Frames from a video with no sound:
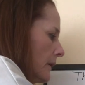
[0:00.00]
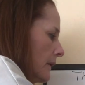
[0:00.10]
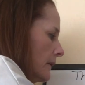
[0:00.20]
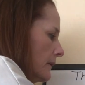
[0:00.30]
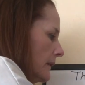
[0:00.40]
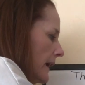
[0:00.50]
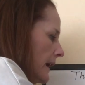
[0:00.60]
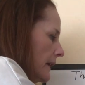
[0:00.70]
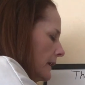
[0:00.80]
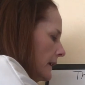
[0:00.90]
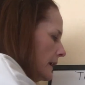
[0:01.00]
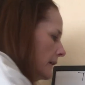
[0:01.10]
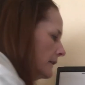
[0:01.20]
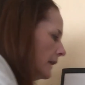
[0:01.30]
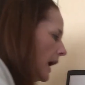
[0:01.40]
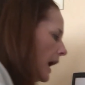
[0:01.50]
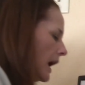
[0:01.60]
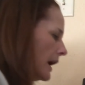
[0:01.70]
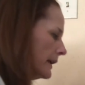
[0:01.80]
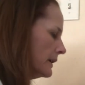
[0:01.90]
Sand is
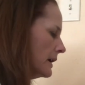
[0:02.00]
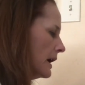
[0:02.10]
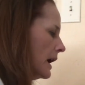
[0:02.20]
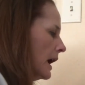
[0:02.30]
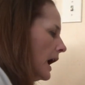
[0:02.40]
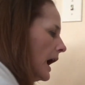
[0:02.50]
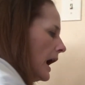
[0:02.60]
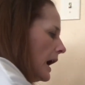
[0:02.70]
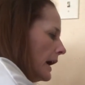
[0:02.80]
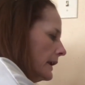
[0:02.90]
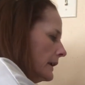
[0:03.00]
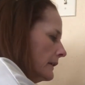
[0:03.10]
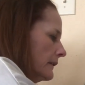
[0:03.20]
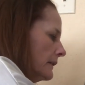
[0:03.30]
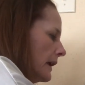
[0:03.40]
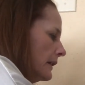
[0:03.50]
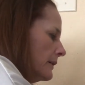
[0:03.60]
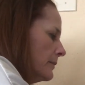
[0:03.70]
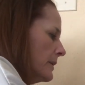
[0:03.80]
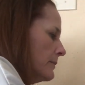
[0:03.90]
hot. Hot is
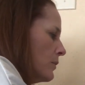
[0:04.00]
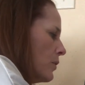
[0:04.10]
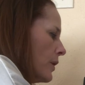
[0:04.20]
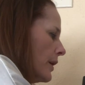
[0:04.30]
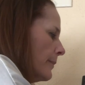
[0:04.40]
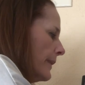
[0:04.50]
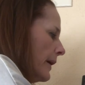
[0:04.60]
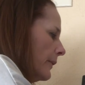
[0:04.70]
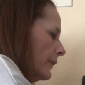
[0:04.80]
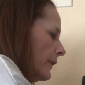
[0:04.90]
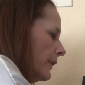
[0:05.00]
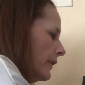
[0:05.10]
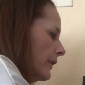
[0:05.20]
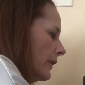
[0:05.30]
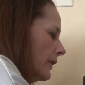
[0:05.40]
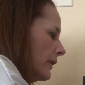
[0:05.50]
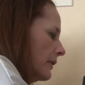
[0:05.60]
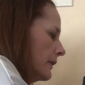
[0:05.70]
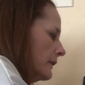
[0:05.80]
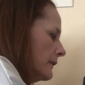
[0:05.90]
telling me more about
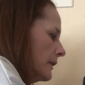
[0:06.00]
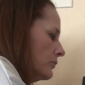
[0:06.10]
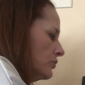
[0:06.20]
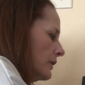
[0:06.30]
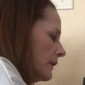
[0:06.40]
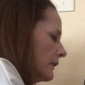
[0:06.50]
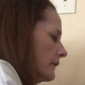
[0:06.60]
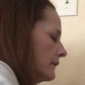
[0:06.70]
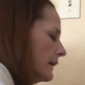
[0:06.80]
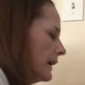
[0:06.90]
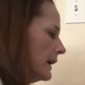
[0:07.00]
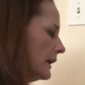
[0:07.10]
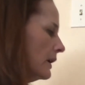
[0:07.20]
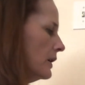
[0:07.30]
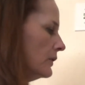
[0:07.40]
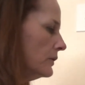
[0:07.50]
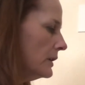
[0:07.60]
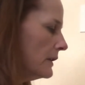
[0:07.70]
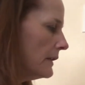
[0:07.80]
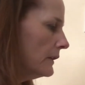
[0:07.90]
the subject, sand. So
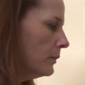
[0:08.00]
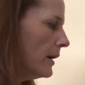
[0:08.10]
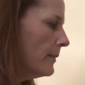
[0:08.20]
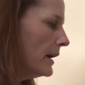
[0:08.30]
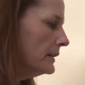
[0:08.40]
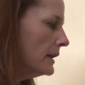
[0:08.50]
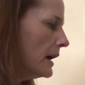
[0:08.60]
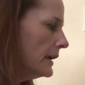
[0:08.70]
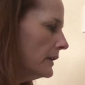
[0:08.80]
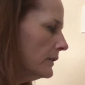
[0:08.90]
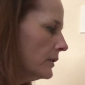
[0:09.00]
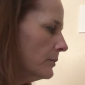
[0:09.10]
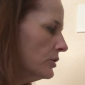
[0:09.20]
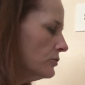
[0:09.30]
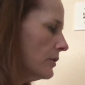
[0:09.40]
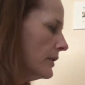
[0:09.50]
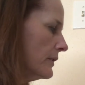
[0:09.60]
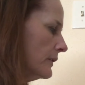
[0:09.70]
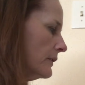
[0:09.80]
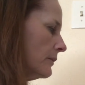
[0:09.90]
again, that's why my line is going to be drawn in
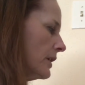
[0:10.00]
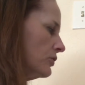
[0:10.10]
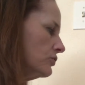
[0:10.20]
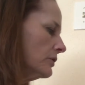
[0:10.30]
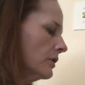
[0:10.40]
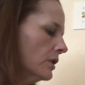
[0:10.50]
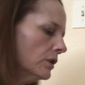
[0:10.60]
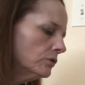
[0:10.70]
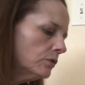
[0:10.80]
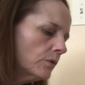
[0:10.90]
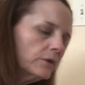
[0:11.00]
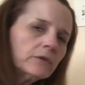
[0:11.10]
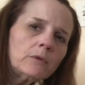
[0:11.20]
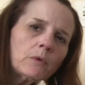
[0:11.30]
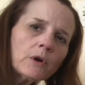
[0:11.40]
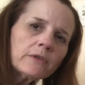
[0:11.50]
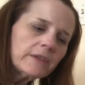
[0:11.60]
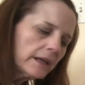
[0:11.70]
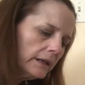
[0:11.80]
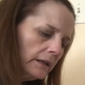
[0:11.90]
this direction towards the word
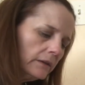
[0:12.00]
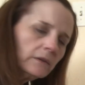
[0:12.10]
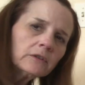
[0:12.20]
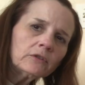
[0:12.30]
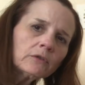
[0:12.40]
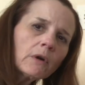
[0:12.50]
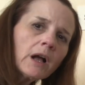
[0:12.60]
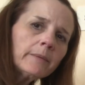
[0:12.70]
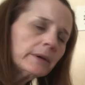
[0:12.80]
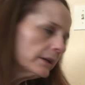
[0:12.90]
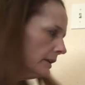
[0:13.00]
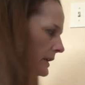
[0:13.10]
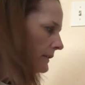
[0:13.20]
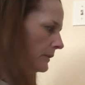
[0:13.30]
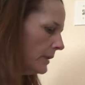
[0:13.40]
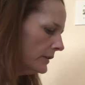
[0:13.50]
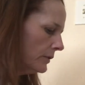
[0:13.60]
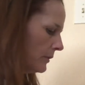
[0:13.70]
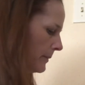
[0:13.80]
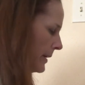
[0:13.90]
that it is describing. An easy way
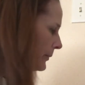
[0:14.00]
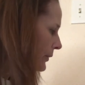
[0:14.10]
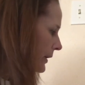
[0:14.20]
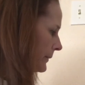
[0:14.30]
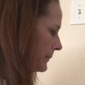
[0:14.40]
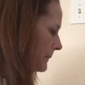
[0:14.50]
to remember it.